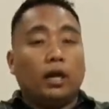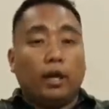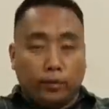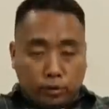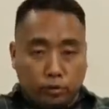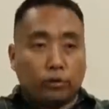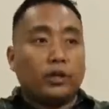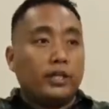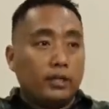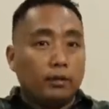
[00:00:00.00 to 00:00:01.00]
I was also
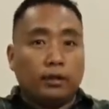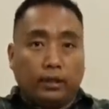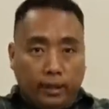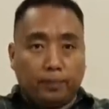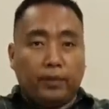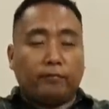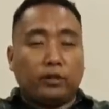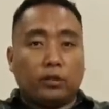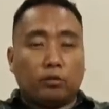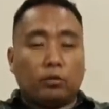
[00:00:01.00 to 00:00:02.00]
ready. The NPF
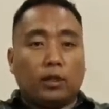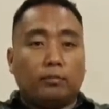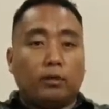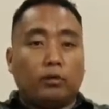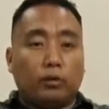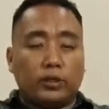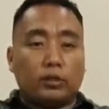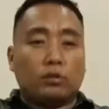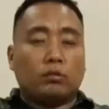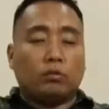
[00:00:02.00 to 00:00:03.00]
ticket to takhan ba
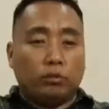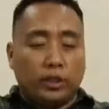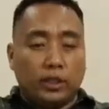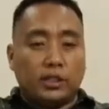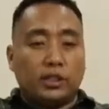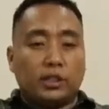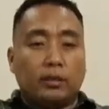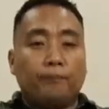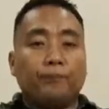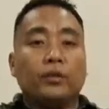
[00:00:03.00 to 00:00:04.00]
request kori gena dise.
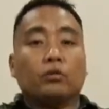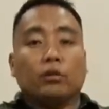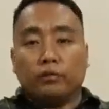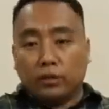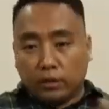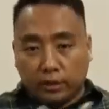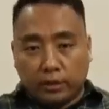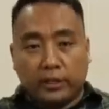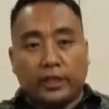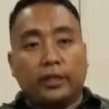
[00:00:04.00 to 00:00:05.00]
So even
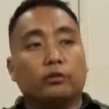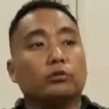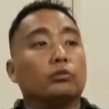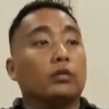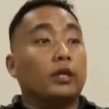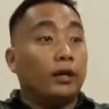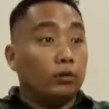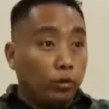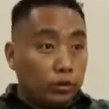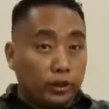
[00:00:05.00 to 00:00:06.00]
retiring also
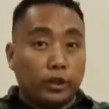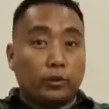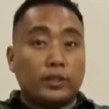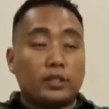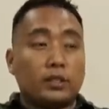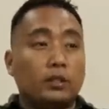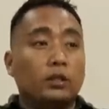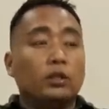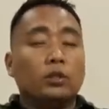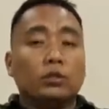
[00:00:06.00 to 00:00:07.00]
on their request.
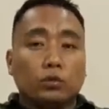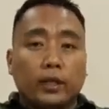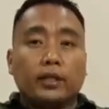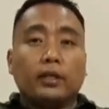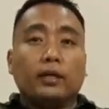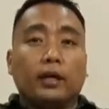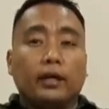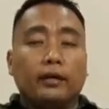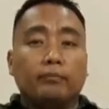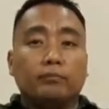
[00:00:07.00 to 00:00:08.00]
So I think I
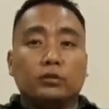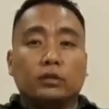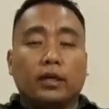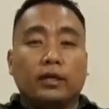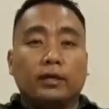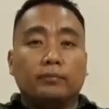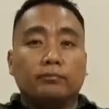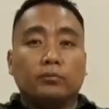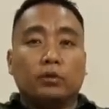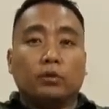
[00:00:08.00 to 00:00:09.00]
am
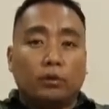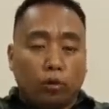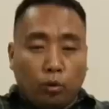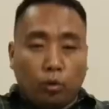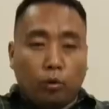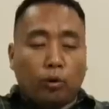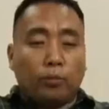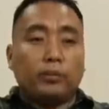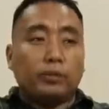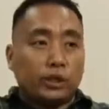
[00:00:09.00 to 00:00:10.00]
olop
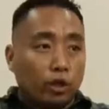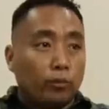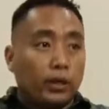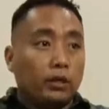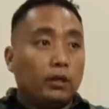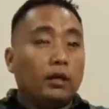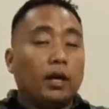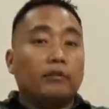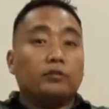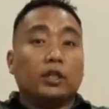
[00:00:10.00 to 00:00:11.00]
hobi bishi hobi.
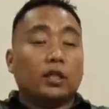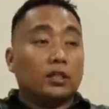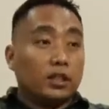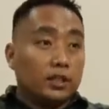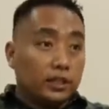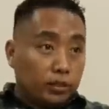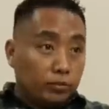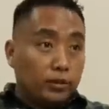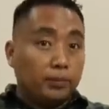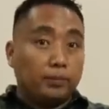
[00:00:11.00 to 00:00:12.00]
I have done consultation
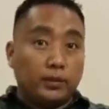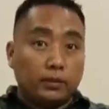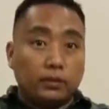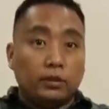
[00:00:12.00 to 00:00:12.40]
with the people.